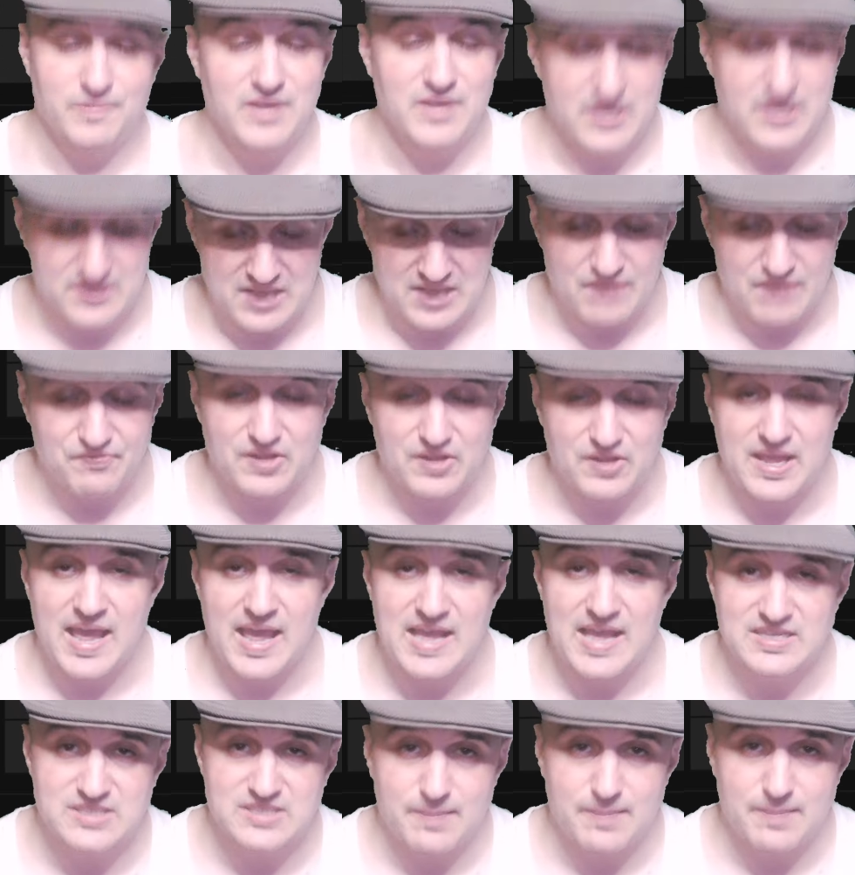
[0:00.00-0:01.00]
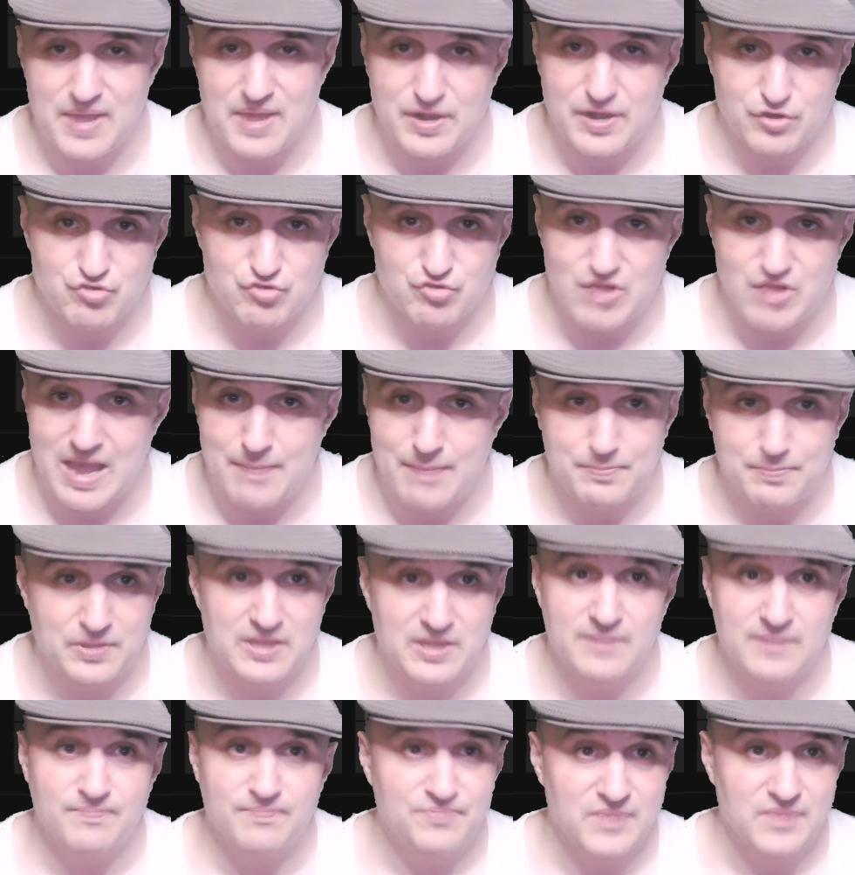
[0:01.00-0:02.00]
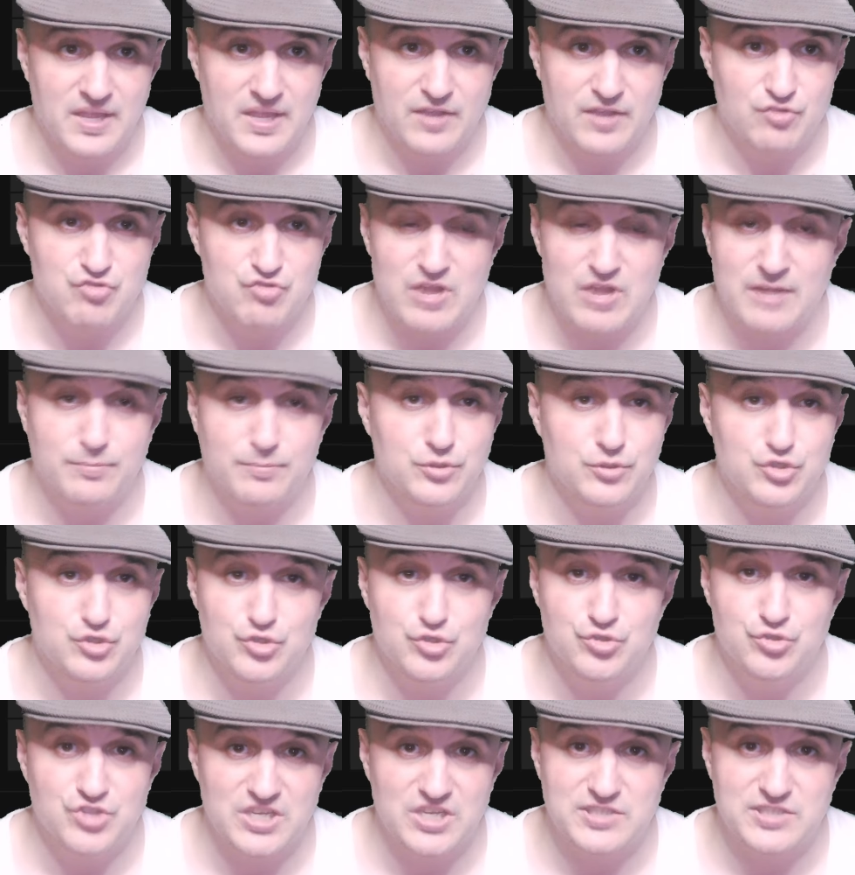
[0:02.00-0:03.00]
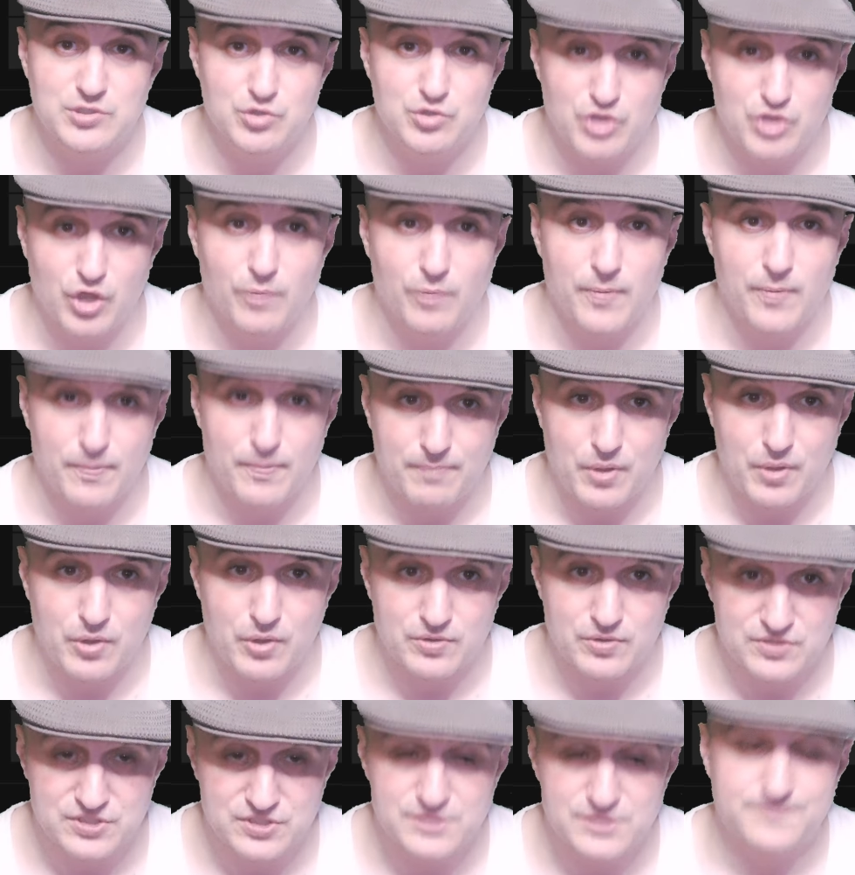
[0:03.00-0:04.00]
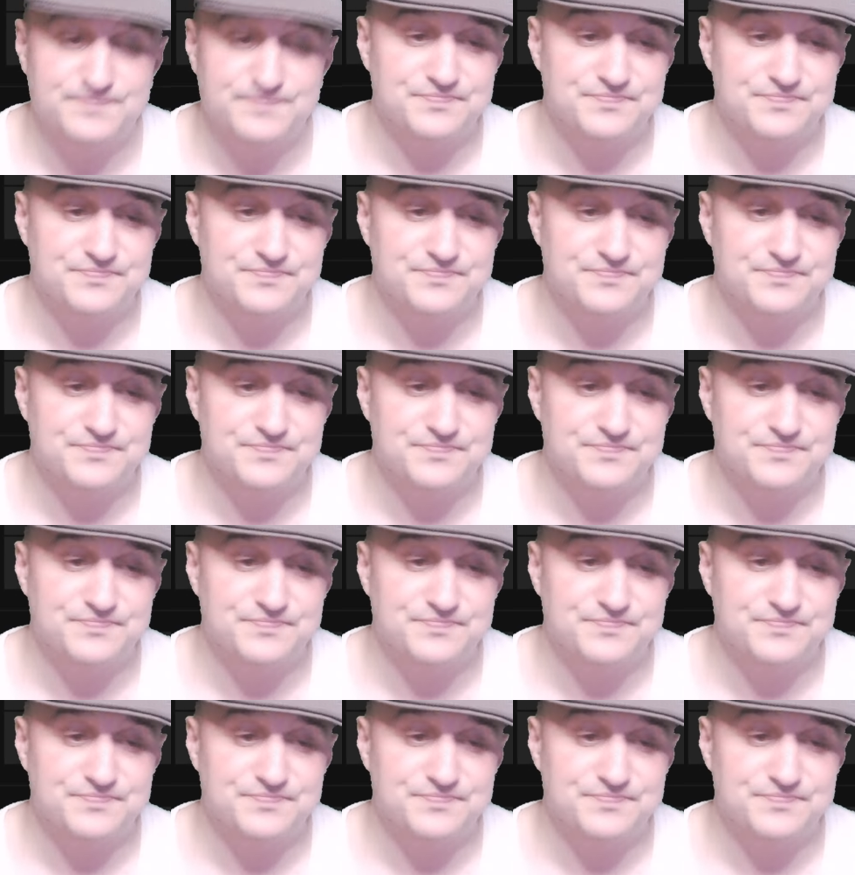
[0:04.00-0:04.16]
He definitely has the better grappling, incredible jiu-jitsu Gilbert Burns,